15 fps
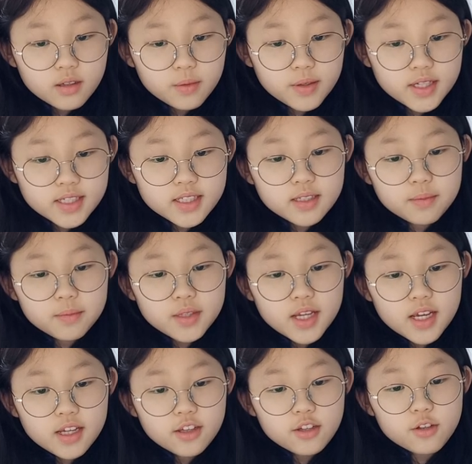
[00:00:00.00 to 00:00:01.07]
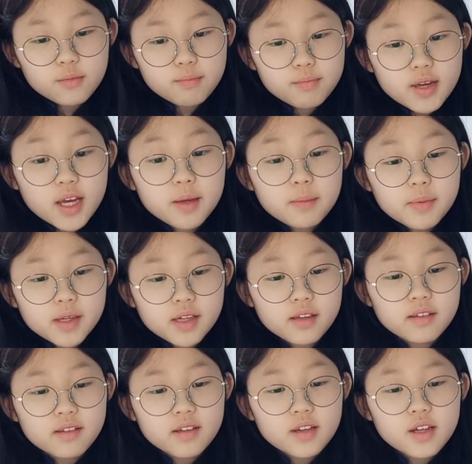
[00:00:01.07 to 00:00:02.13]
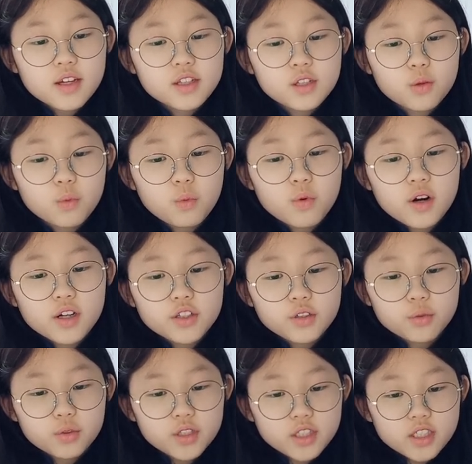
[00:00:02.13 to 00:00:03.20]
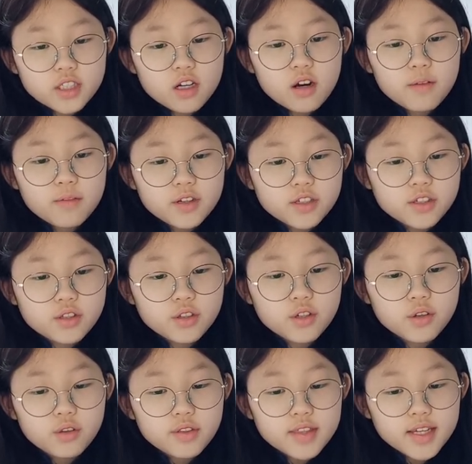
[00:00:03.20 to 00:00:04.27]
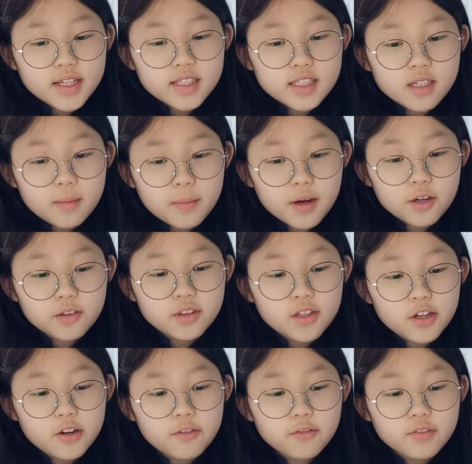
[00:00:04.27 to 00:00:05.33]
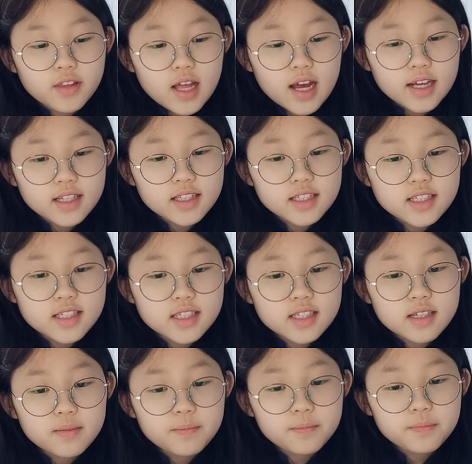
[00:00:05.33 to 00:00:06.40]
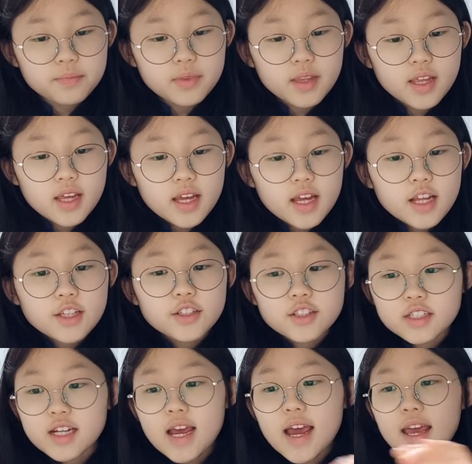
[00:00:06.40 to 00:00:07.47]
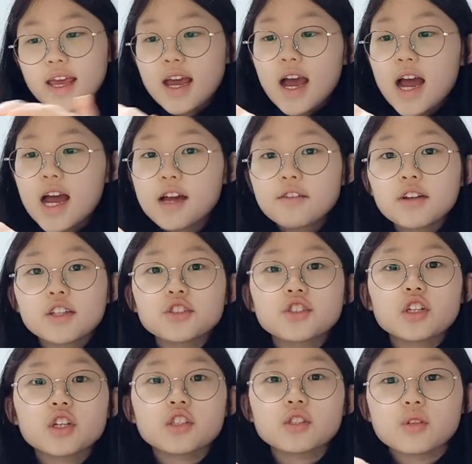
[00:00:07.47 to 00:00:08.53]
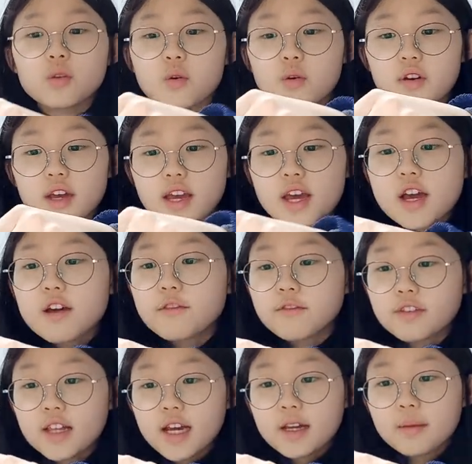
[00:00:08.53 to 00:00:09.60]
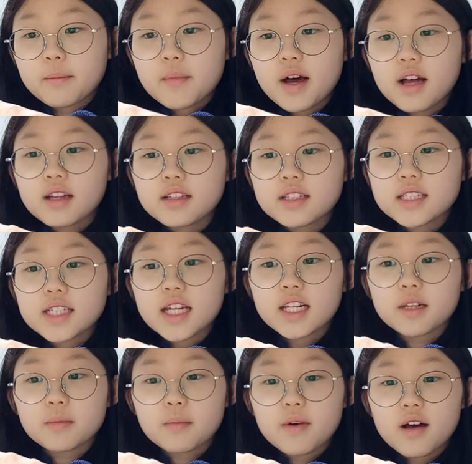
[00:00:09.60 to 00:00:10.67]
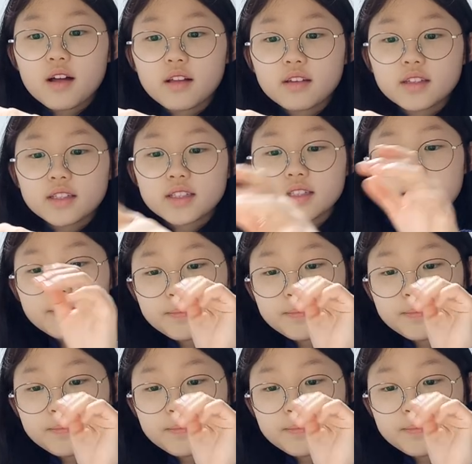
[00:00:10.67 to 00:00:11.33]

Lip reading: And someday you may be the one who discovers new things about their flights. Today, I read the story Flying Mouse and Mouse.